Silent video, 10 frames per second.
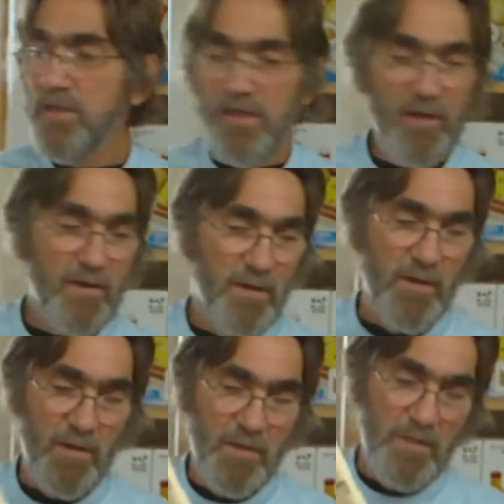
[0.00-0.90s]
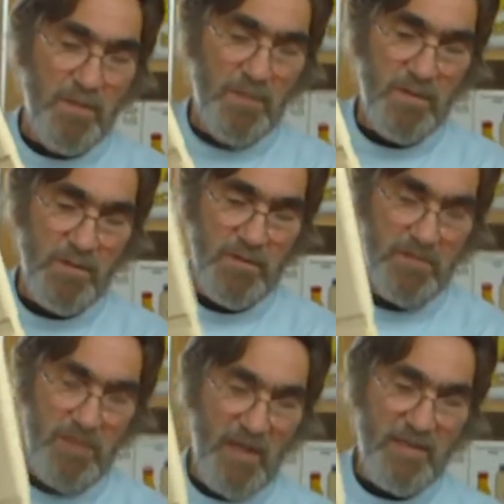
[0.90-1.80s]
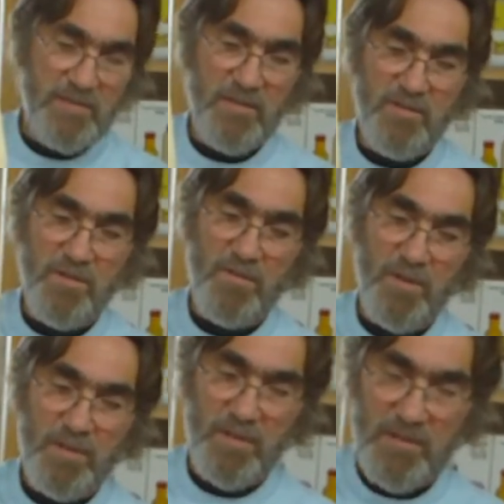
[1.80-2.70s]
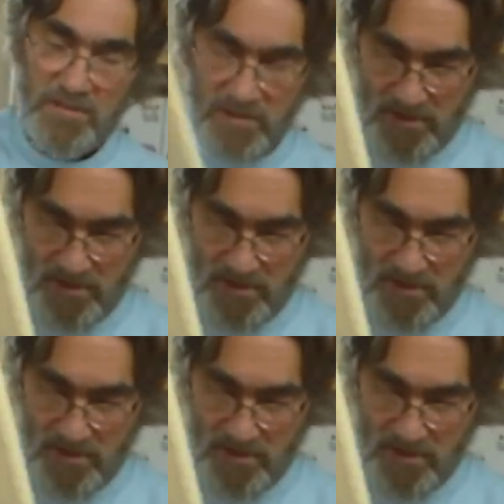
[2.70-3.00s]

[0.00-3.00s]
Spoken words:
here slides into like this,